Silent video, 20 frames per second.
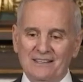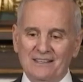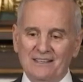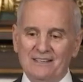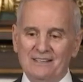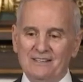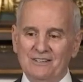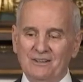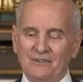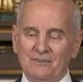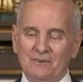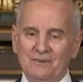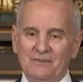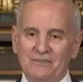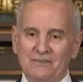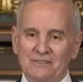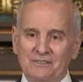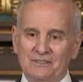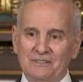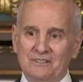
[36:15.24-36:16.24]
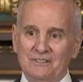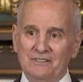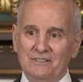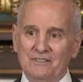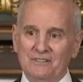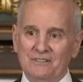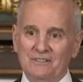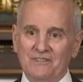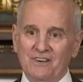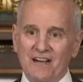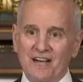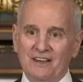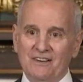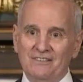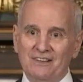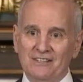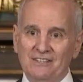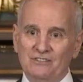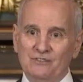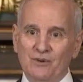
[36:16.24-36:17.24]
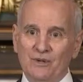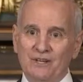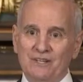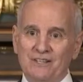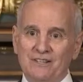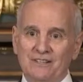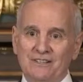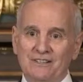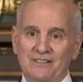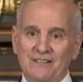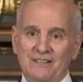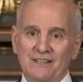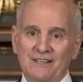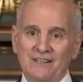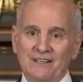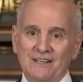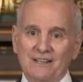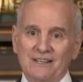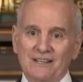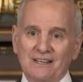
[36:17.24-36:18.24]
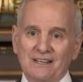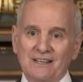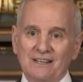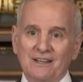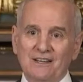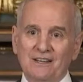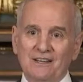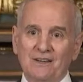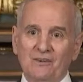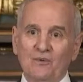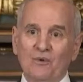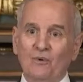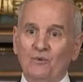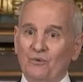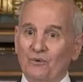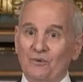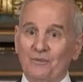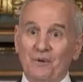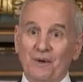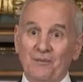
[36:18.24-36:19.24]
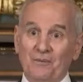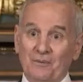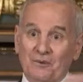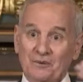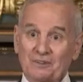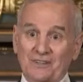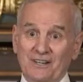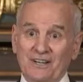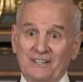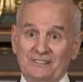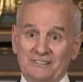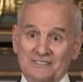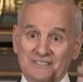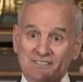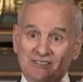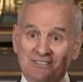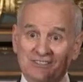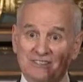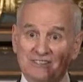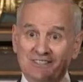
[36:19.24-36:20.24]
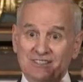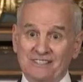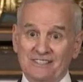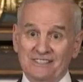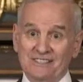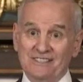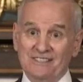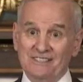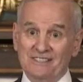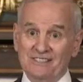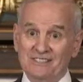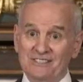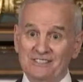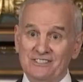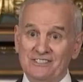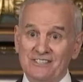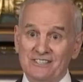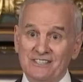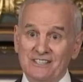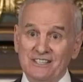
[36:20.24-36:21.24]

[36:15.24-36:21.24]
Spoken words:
He'll be 5 next week, and he won't remember consciously any of this.